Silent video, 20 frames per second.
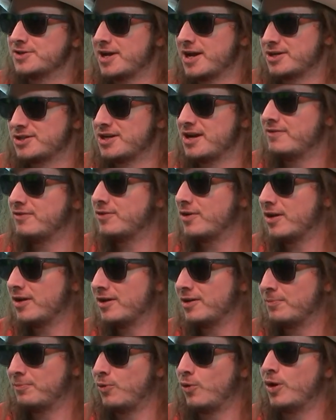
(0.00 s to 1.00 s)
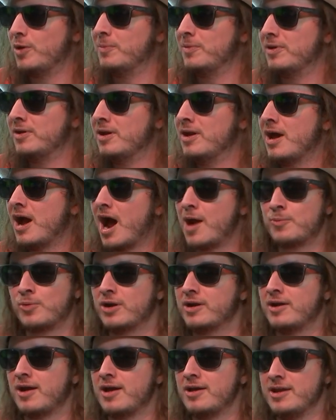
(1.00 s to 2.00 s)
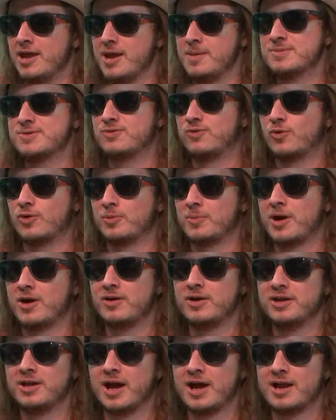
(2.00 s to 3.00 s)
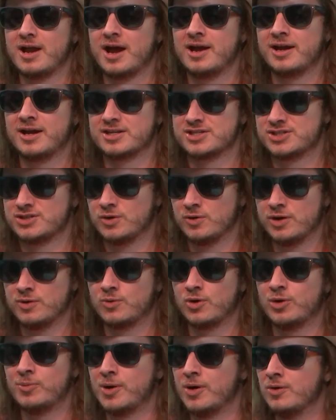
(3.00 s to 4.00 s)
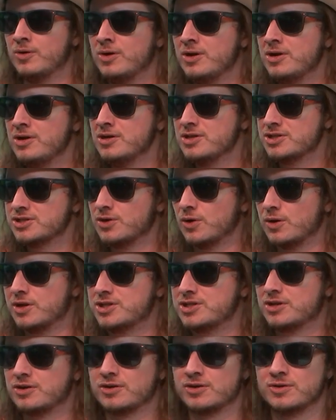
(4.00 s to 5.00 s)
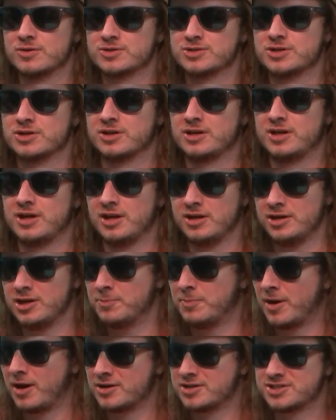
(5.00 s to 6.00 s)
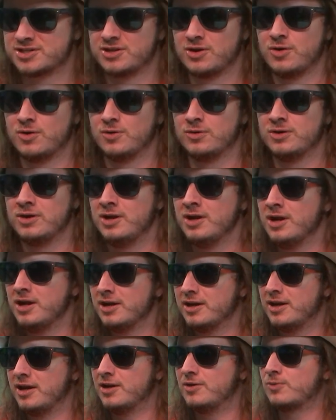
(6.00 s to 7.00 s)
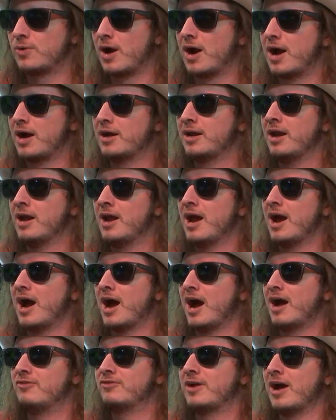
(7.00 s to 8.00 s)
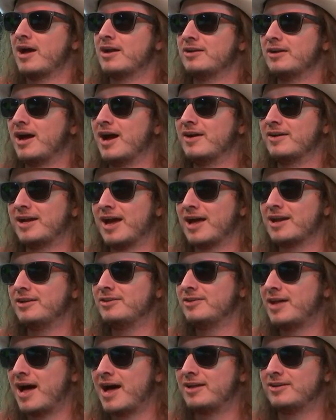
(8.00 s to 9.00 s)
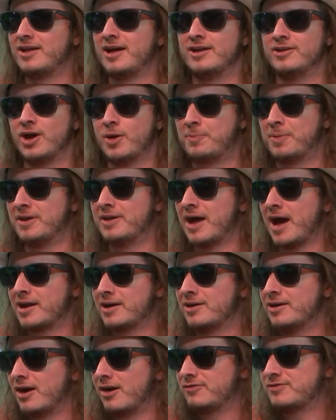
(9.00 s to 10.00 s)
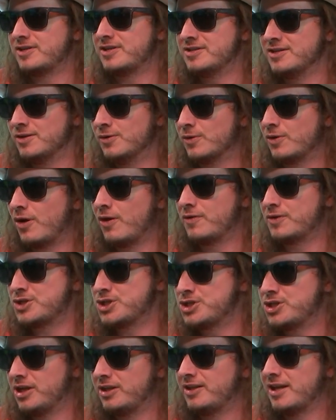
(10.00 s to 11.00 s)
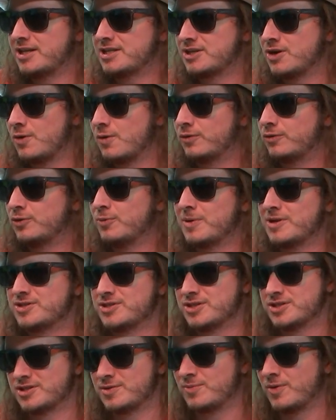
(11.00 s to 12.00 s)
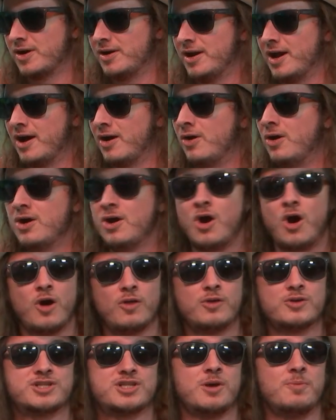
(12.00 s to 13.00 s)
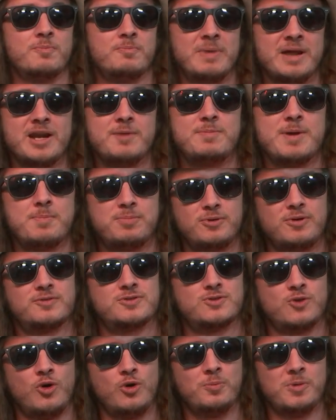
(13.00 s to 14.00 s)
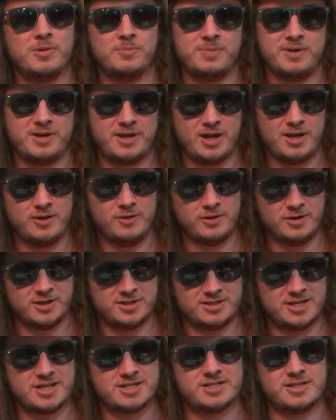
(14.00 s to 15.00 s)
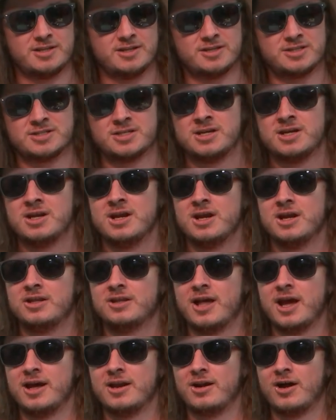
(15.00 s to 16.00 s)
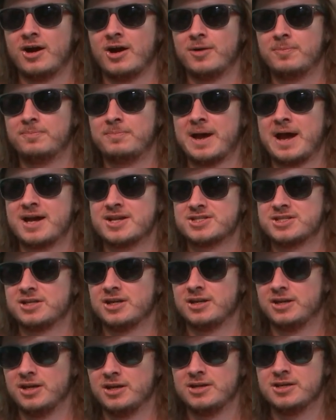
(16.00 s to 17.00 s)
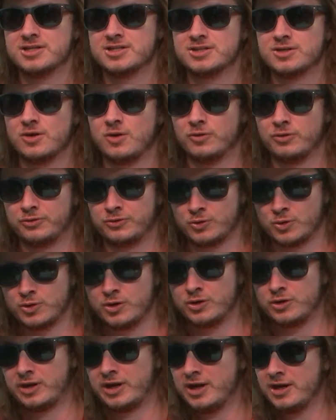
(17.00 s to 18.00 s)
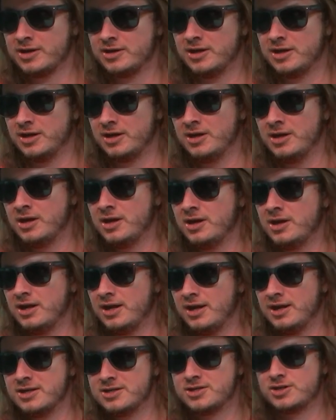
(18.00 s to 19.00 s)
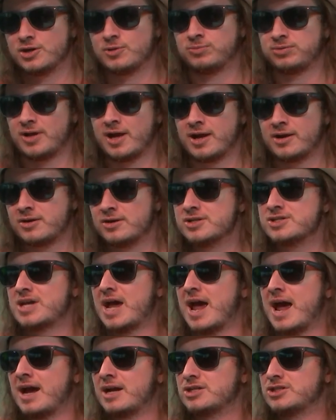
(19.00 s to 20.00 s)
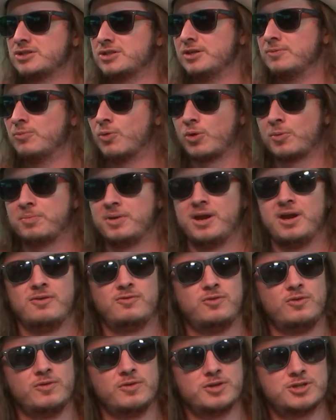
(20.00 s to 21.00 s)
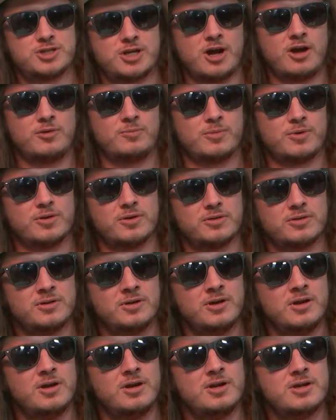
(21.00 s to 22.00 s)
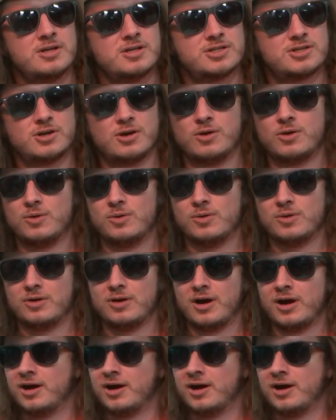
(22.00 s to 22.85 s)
I actually have an appointment. I'm running out of names for them. I already got. I got Stony Romo, Stony Siragusa, Kidney Pond Stone, Kid Rock. I've got. A, I got a lot lined up, but not enough to deal with all the shit that's going through my system right now. Although some many people have told me, and Big Cat, you can attest to this, uh -huh. that uh, passing a kidney stone through your kidney into your bladder is actually more painful than childbirth. Mm-hmm. Yeah, so true.